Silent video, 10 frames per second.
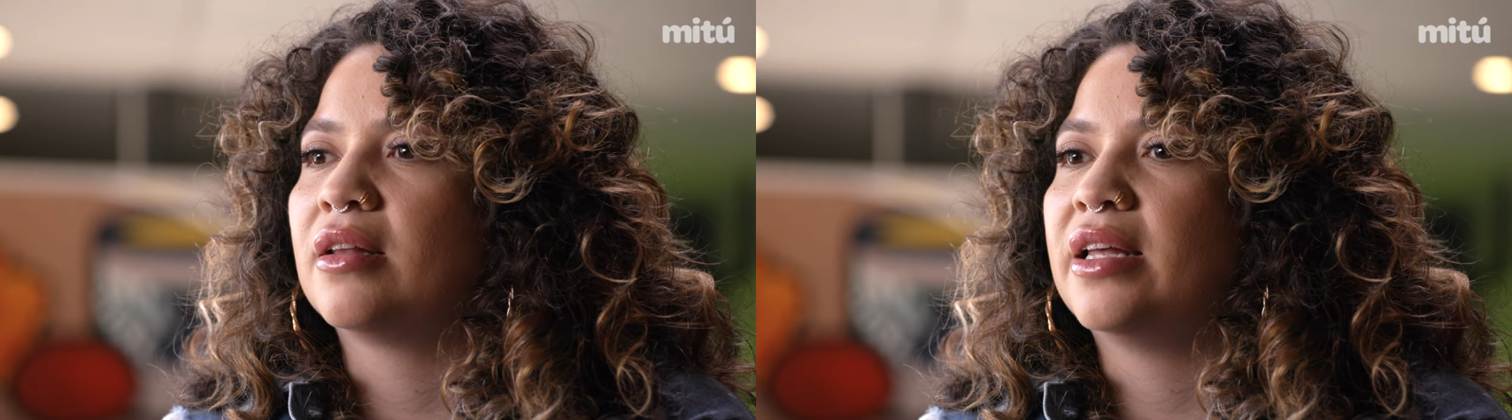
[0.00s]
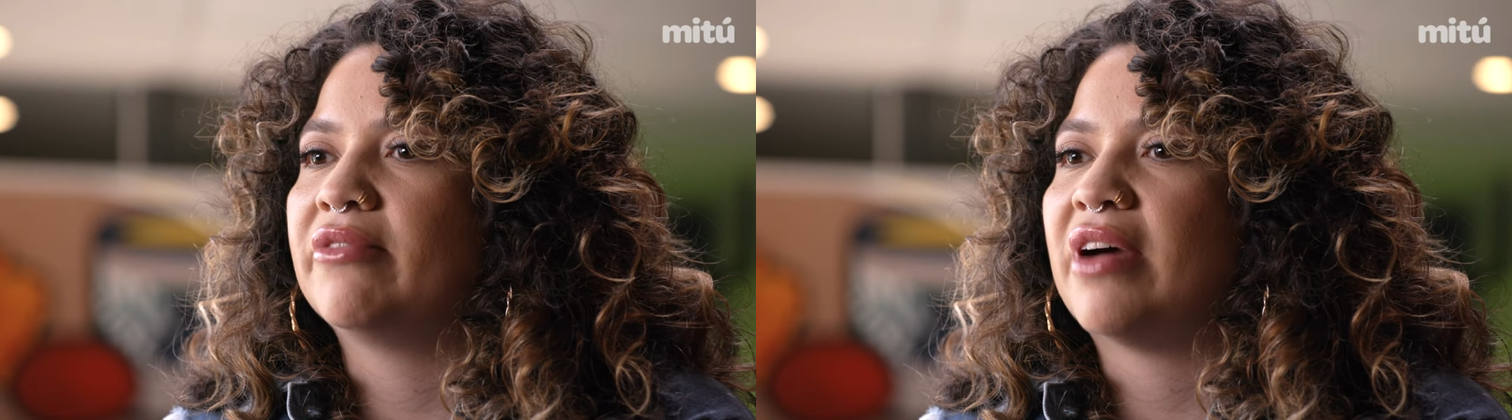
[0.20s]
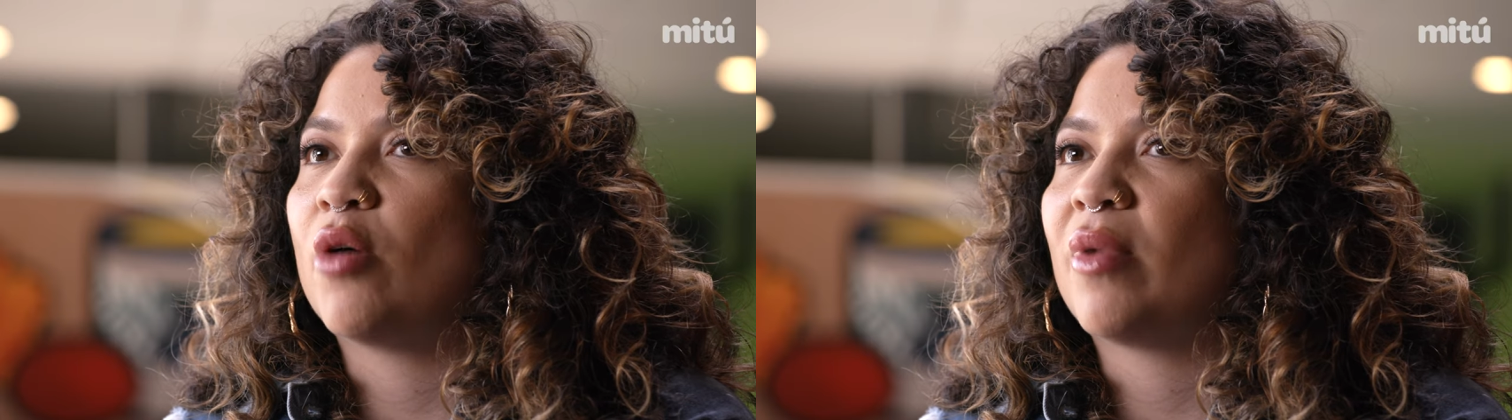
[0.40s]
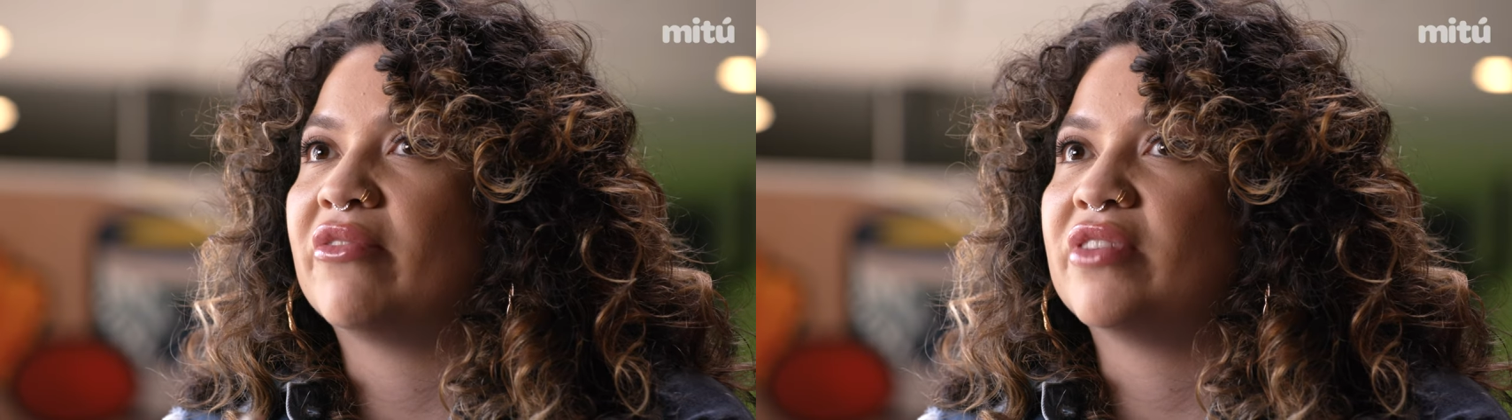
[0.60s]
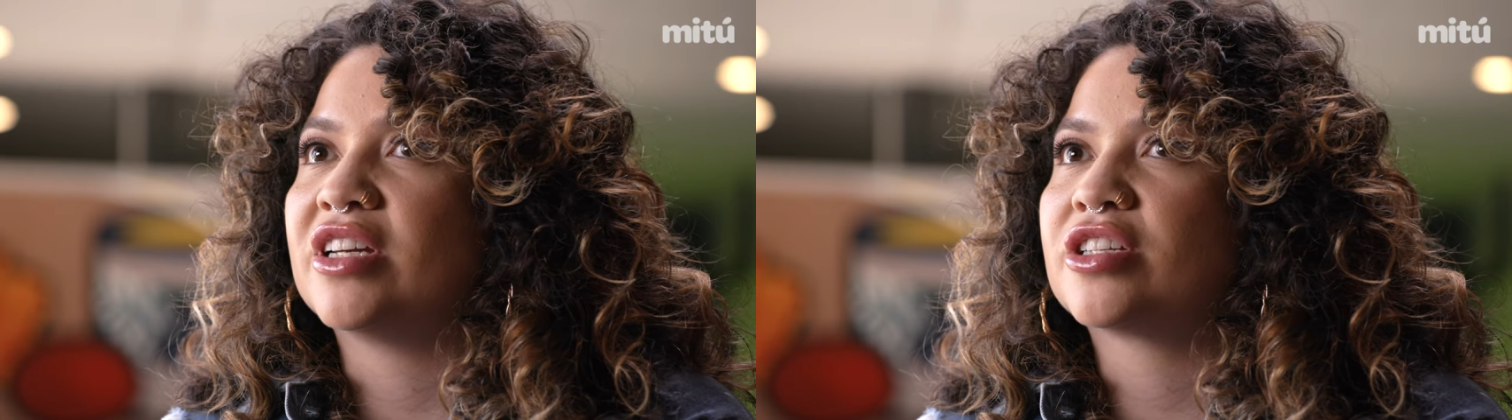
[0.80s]
live out my
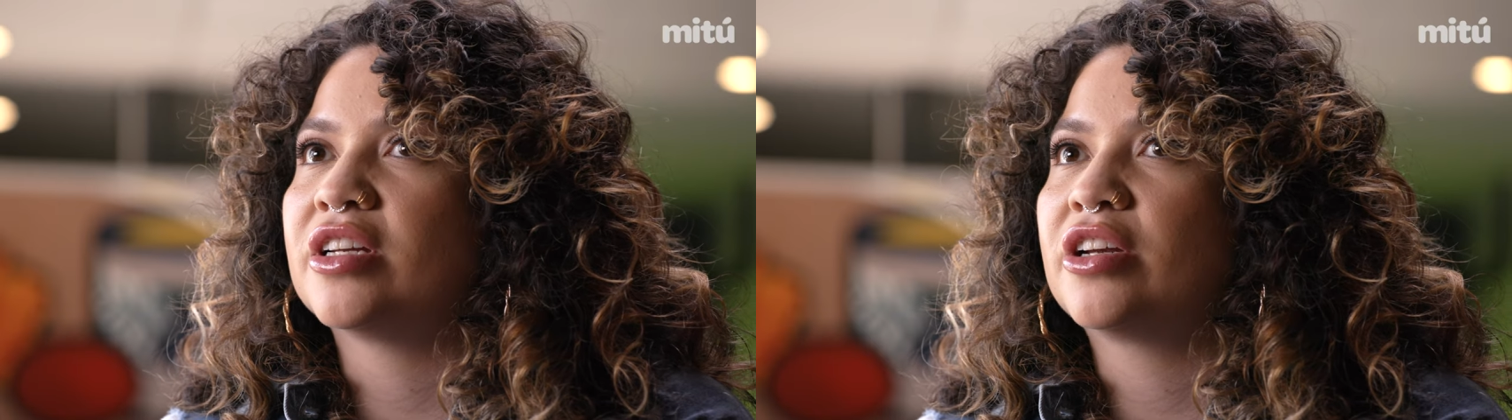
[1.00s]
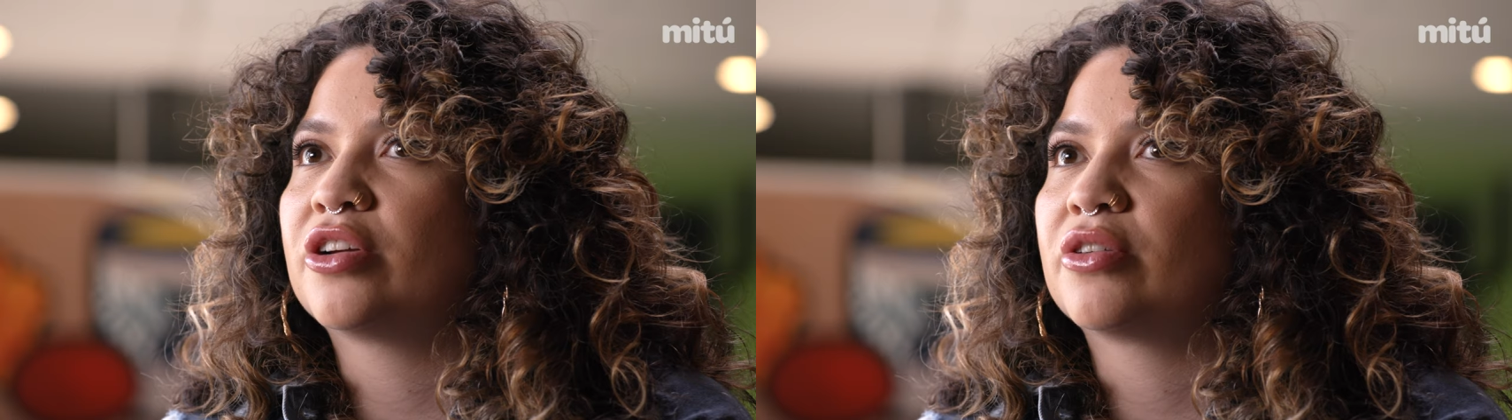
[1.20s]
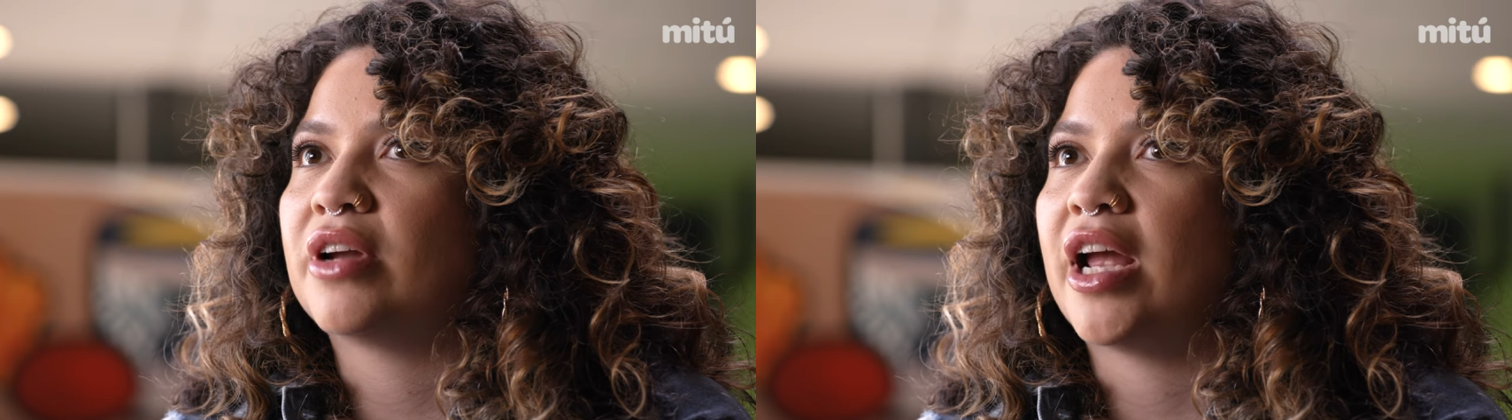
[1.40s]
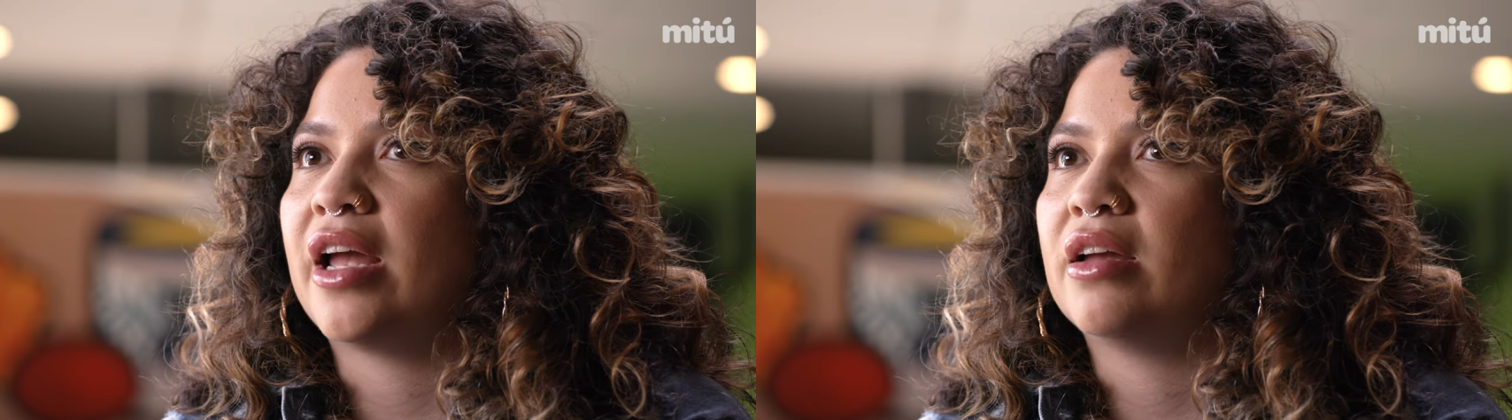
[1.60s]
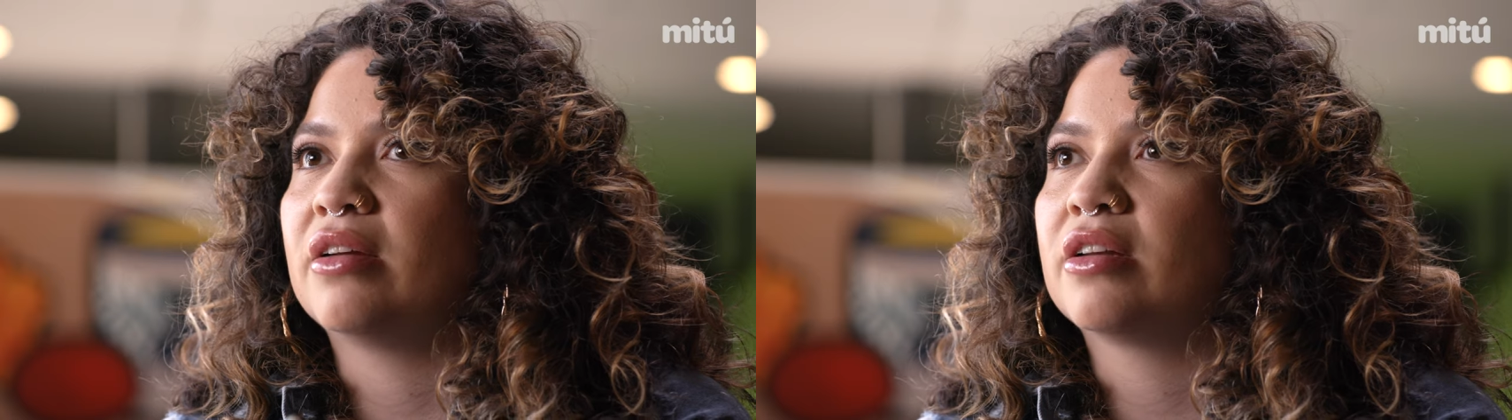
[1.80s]
vision, create,